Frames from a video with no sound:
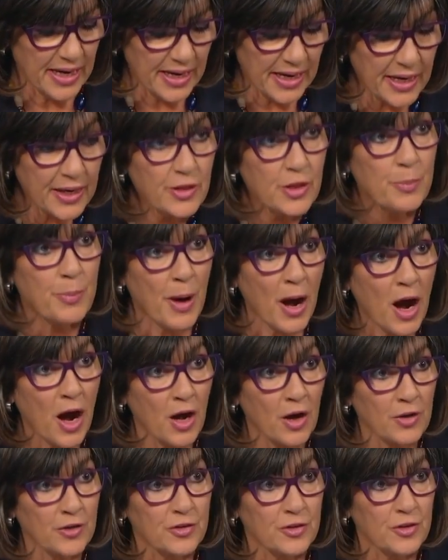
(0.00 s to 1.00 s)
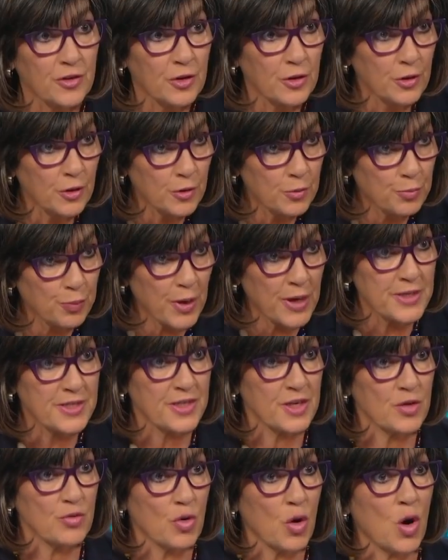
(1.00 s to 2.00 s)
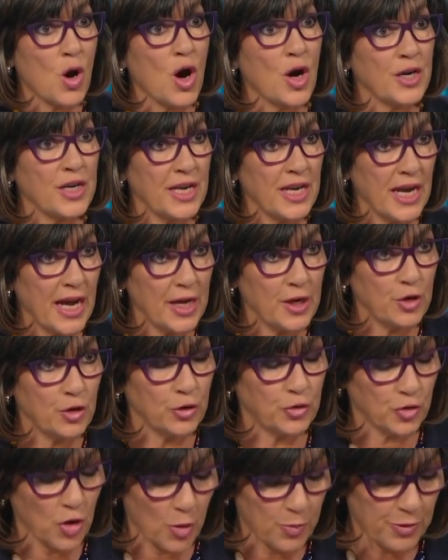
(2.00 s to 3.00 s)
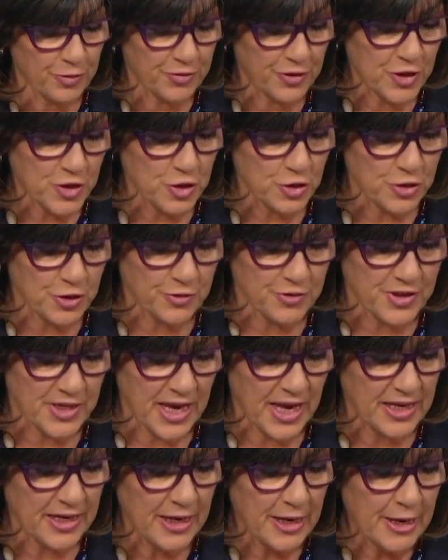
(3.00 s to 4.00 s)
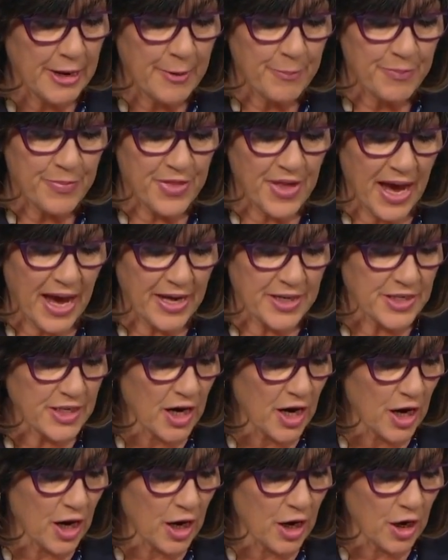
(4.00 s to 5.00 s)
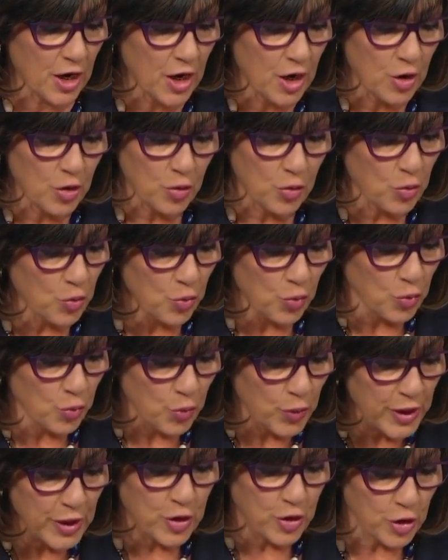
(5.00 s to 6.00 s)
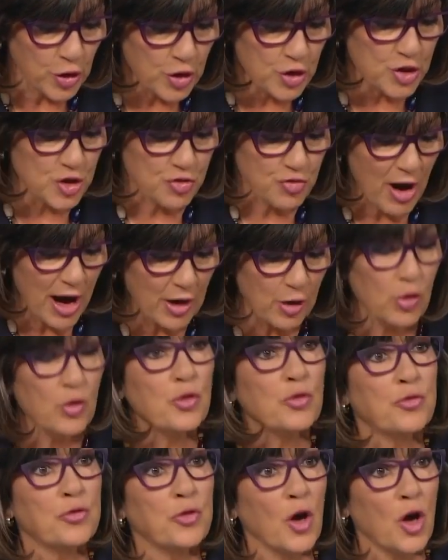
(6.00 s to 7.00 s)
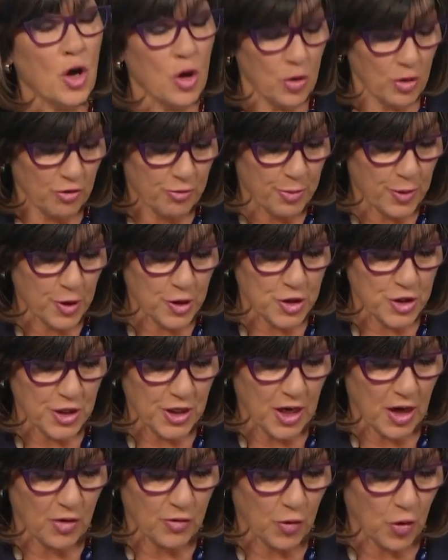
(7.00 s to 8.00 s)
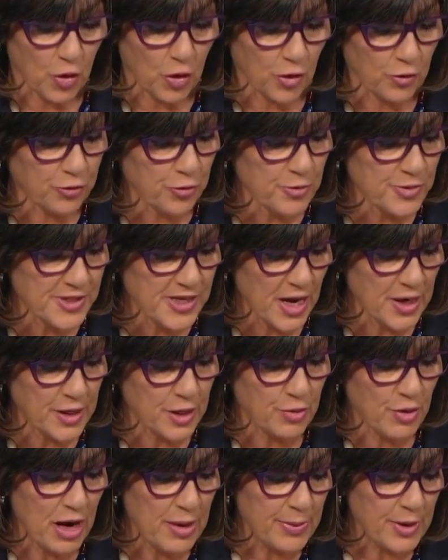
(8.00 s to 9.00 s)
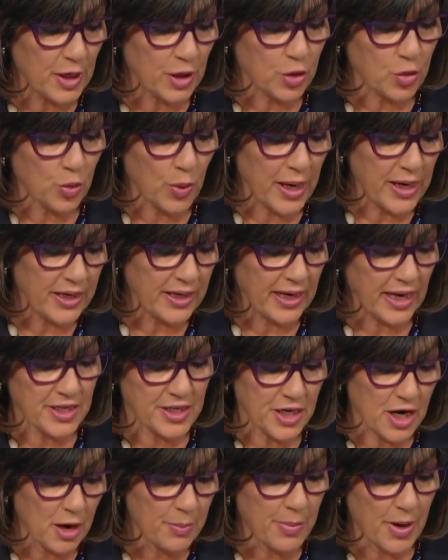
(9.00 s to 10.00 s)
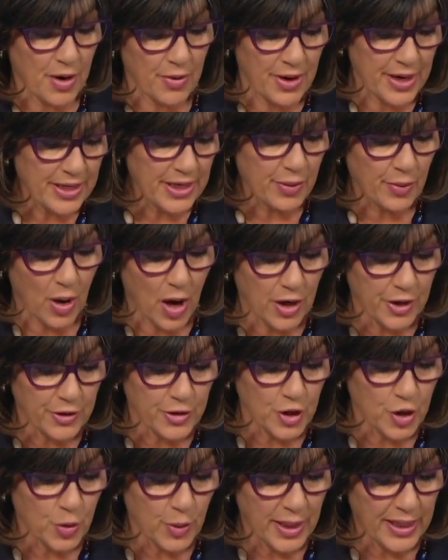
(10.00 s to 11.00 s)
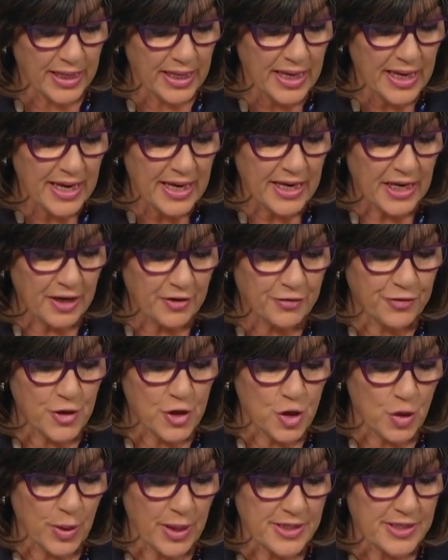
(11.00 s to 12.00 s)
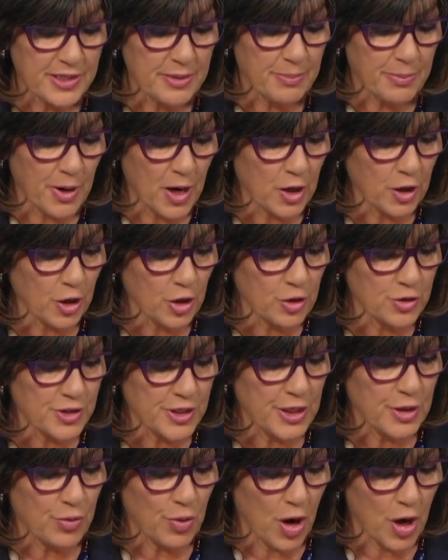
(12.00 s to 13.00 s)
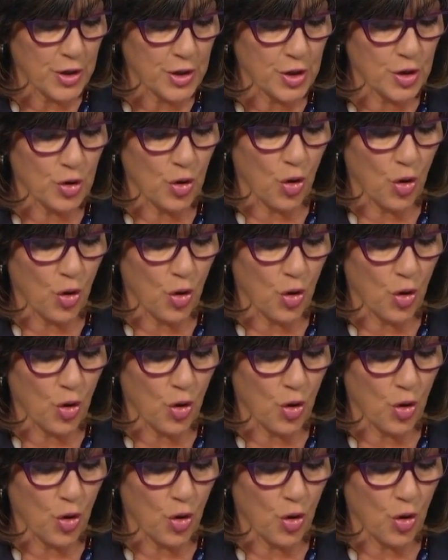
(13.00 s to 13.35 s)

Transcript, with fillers: In the past, President Rouhani and your top officials have said that uh, we could strangle the flow of Persian Gulf oil from Saudi Arabia, Kuwait, Qatar, Bahrain, Iraq, and the U A E if the U S embargoes Iranian